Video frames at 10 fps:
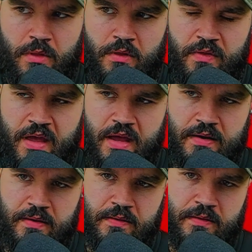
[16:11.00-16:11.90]

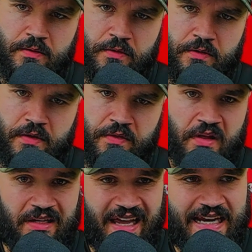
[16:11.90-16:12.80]
then they're
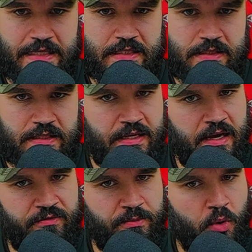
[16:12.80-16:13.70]
liked, they
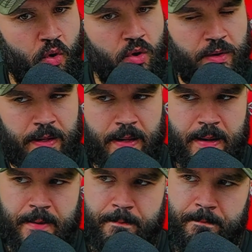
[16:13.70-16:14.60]
have a more
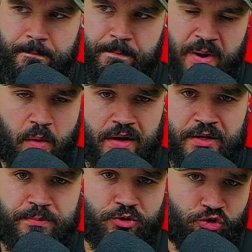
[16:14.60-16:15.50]
power
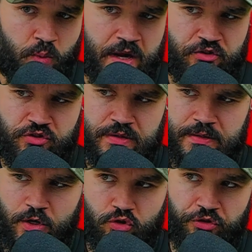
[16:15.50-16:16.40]
and persuasion
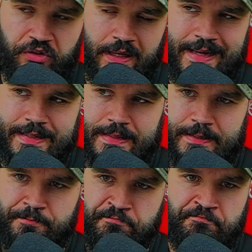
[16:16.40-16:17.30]
across the land.
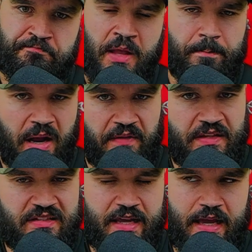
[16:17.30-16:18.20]
Back in the
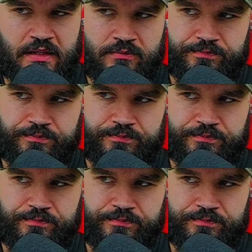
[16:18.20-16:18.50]
day,